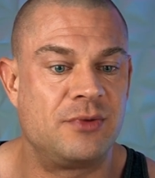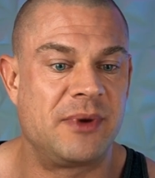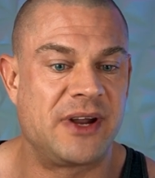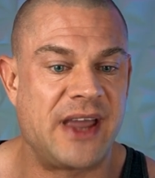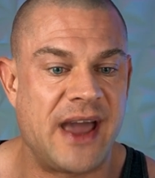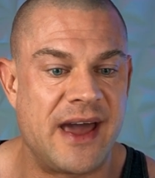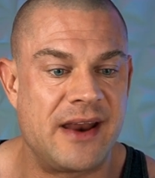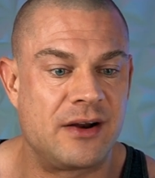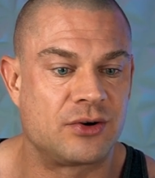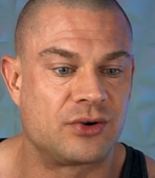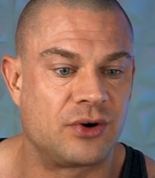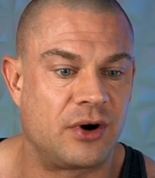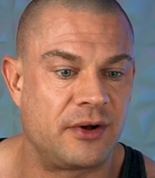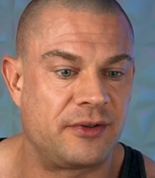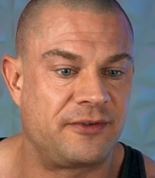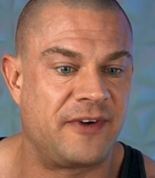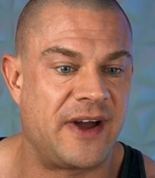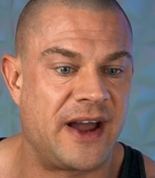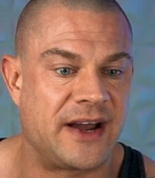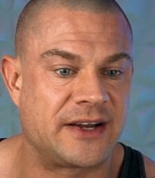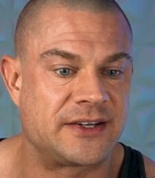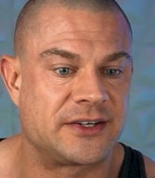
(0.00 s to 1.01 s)
mechano growth
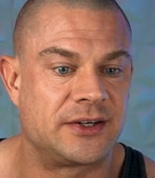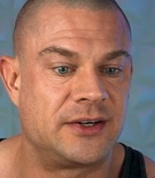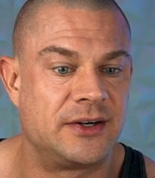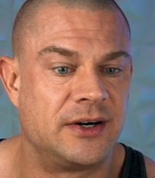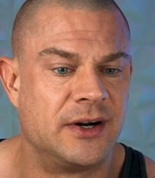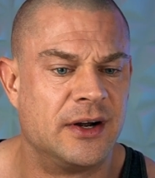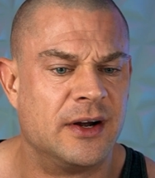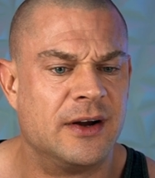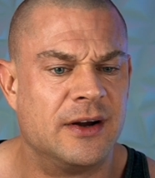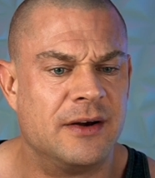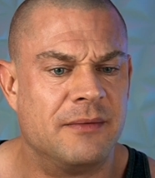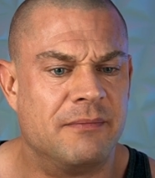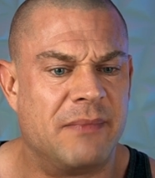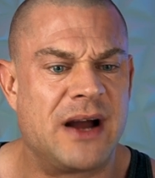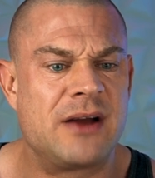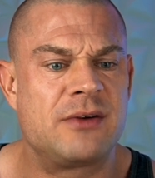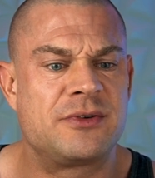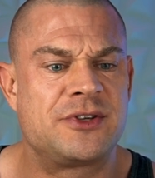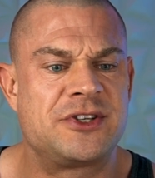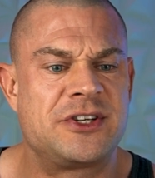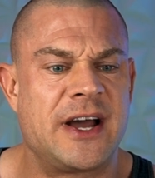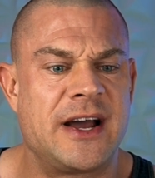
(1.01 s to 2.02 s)
factor,
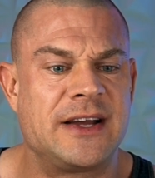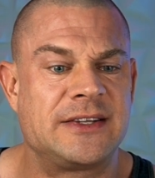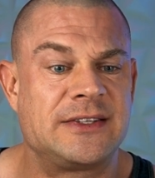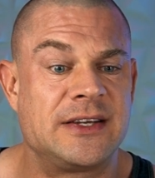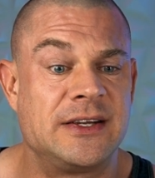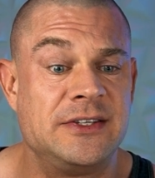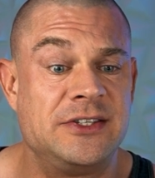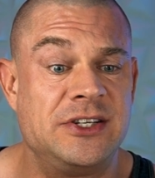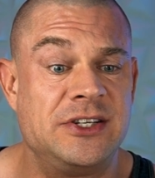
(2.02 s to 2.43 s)
myostatin,